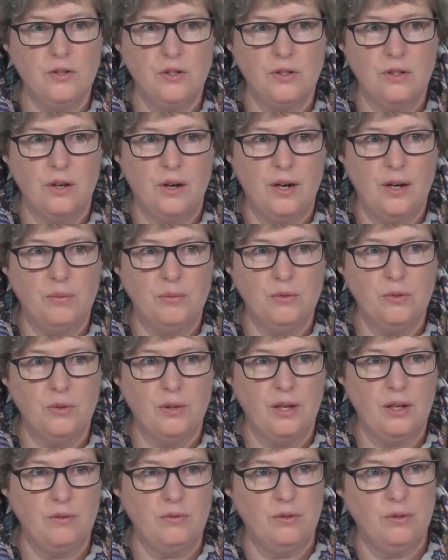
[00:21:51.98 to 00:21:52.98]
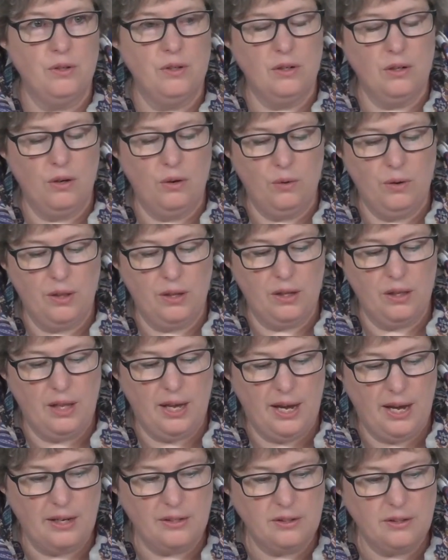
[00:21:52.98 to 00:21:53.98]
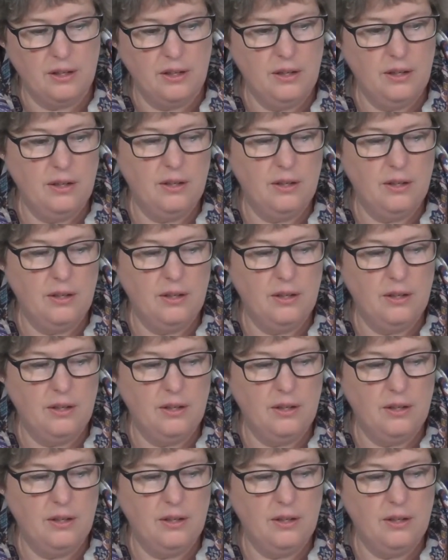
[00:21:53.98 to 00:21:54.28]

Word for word: time, so that if you didn't go to the class,